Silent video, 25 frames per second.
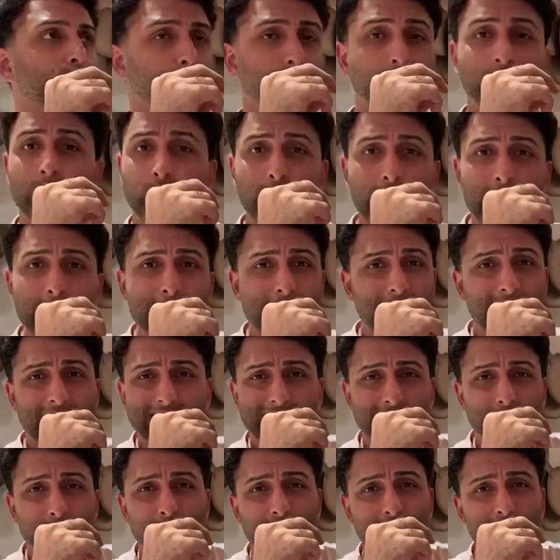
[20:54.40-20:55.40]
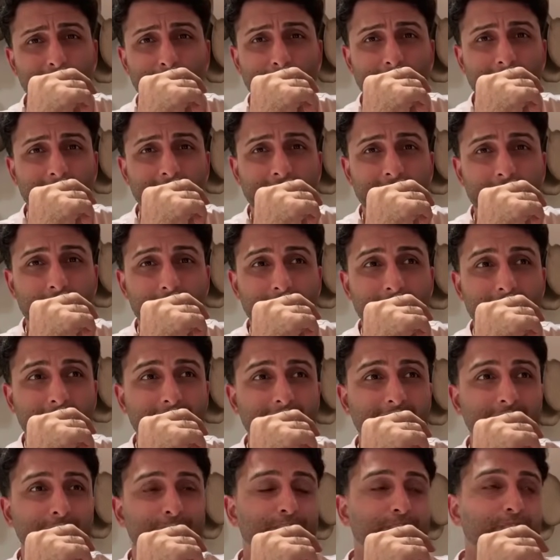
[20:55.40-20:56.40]
the way basketball is played
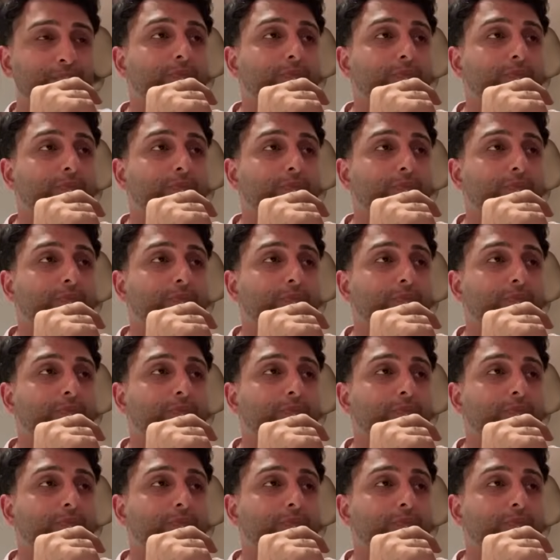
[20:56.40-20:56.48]
nowadays,